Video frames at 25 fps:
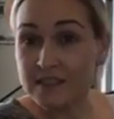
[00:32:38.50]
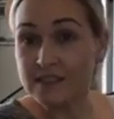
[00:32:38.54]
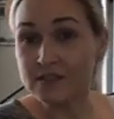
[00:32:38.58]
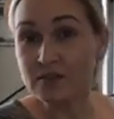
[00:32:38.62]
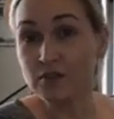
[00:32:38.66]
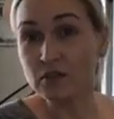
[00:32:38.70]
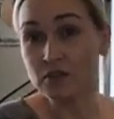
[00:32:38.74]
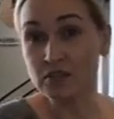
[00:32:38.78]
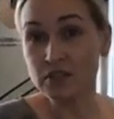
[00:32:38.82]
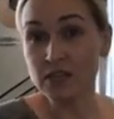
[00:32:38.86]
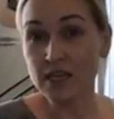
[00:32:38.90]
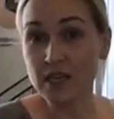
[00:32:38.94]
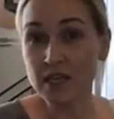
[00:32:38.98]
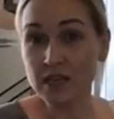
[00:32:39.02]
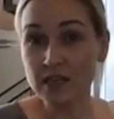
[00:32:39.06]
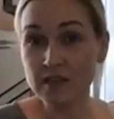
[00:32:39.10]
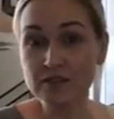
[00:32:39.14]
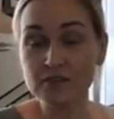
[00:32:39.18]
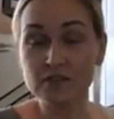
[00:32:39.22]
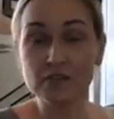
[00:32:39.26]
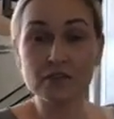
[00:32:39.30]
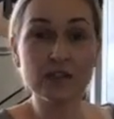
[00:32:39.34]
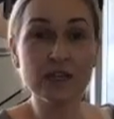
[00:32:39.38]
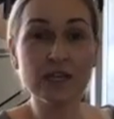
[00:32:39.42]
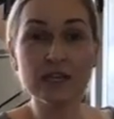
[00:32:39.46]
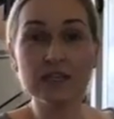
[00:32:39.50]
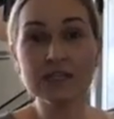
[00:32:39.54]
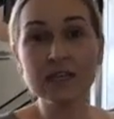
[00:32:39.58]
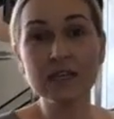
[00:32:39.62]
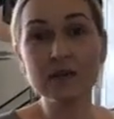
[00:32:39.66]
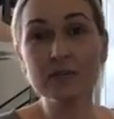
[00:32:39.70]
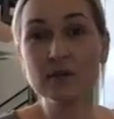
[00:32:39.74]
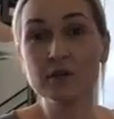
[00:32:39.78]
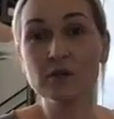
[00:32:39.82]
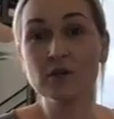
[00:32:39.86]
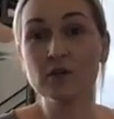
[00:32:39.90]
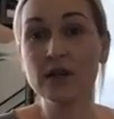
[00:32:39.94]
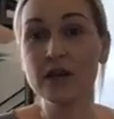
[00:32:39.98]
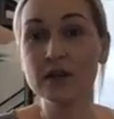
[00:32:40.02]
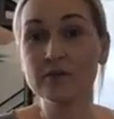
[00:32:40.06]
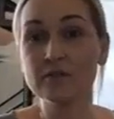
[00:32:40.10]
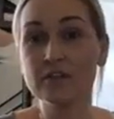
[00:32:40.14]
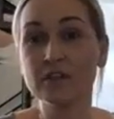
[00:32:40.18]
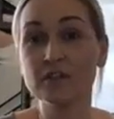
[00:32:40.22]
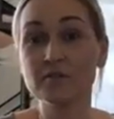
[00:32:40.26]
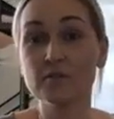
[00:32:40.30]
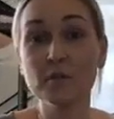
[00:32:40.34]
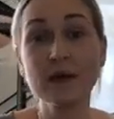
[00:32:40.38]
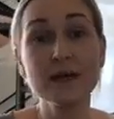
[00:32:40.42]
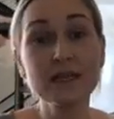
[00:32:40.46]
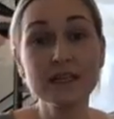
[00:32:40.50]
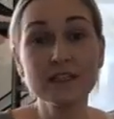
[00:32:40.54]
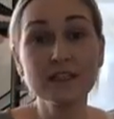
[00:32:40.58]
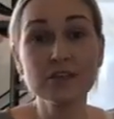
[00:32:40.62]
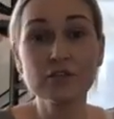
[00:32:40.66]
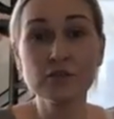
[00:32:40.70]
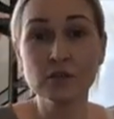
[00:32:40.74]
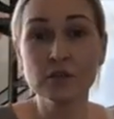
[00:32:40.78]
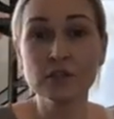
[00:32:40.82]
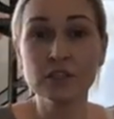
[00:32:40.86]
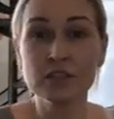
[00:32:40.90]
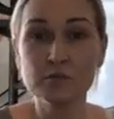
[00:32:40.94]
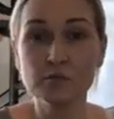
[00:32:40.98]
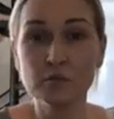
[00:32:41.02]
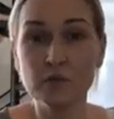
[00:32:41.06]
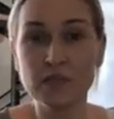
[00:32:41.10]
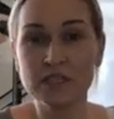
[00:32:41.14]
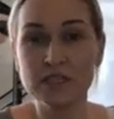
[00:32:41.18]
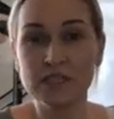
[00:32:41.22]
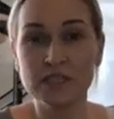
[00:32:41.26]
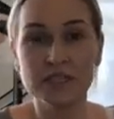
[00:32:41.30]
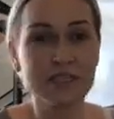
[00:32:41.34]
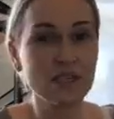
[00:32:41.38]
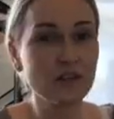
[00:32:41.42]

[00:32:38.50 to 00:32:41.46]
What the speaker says: You understand? So you can't tell me you don't have enough money to join this business.